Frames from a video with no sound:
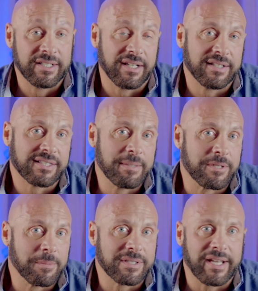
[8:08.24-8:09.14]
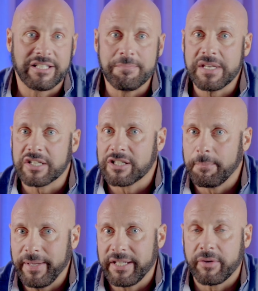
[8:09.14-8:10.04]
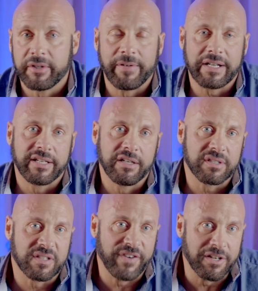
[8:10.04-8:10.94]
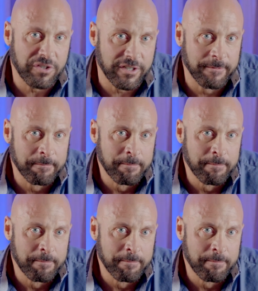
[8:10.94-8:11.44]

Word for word: uh, symptoms like diminished libido and erectile dysfunction,